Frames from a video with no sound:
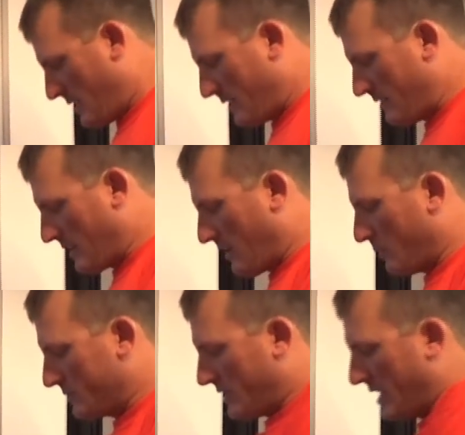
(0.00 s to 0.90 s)
And then I
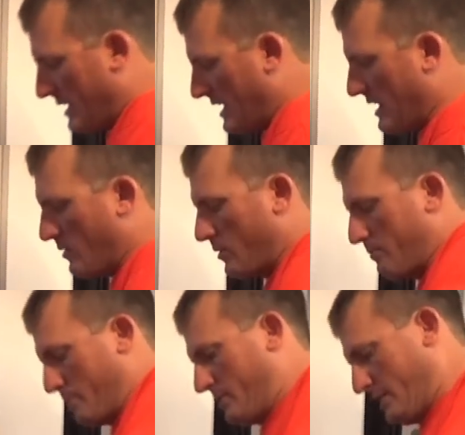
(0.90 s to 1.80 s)
will take our
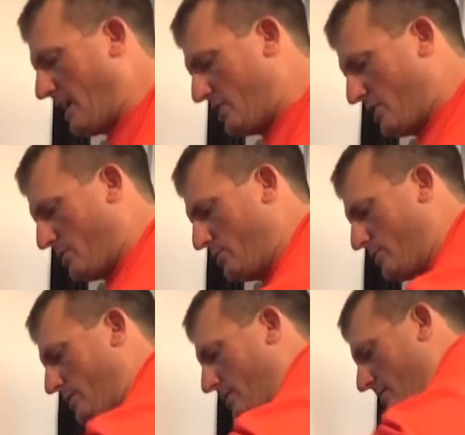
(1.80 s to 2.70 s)

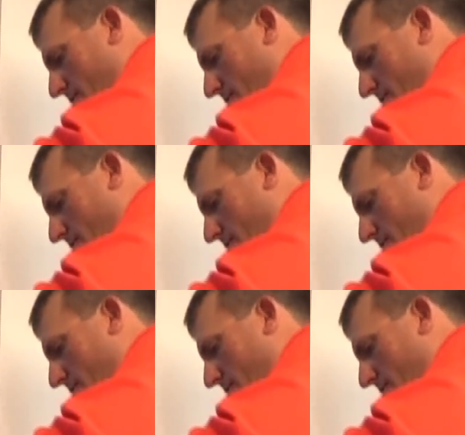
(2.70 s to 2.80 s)
pistachios